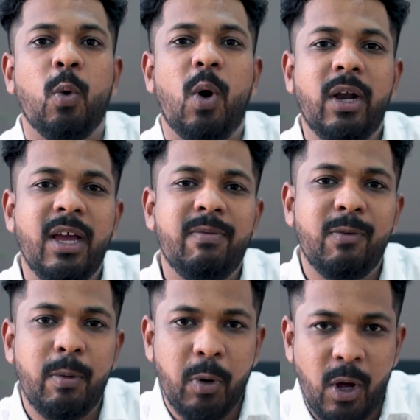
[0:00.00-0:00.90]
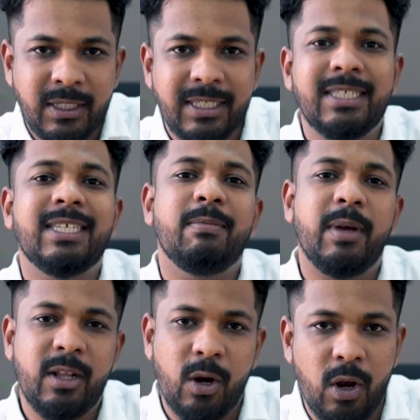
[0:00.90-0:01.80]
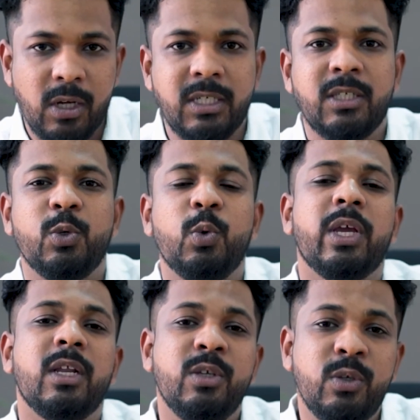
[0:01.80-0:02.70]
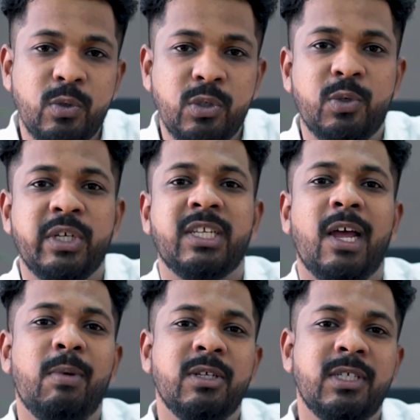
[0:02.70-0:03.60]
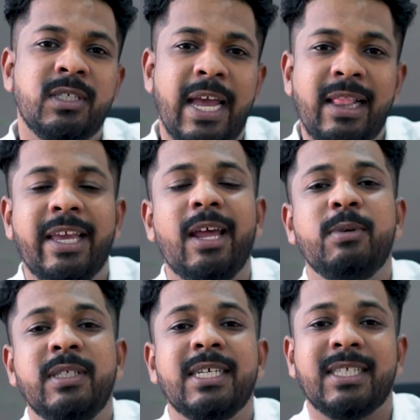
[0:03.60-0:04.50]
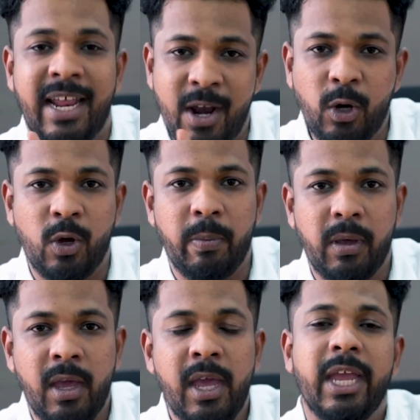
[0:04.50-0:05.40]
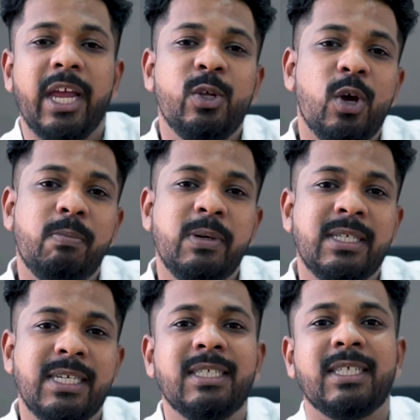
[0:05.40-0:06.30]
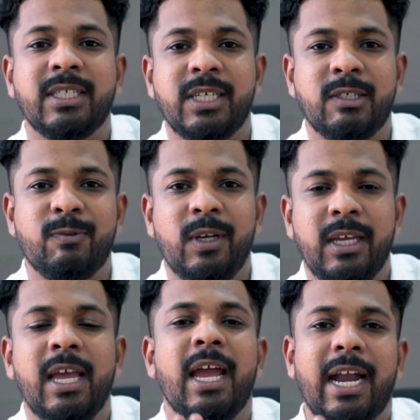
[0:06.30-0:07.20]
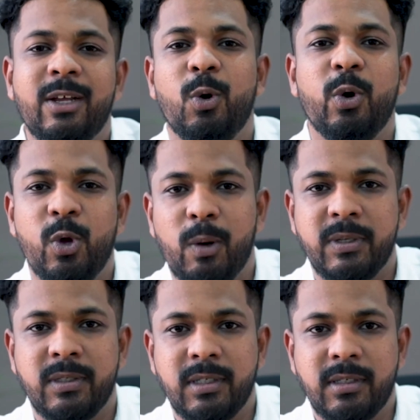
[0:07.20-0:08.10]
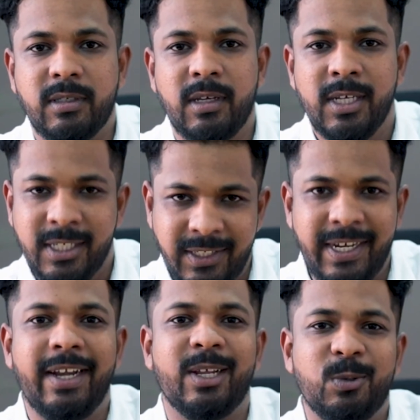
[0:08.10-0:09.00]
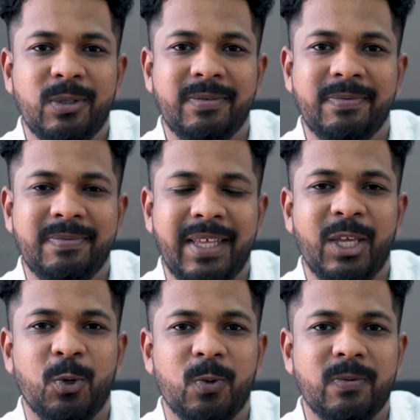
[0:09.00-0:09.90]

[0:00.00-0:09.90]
what type of processes and methodologies you can use to establish this healthcare business anatomy in your business successfully and grow your business. Stay tuned. Thank you.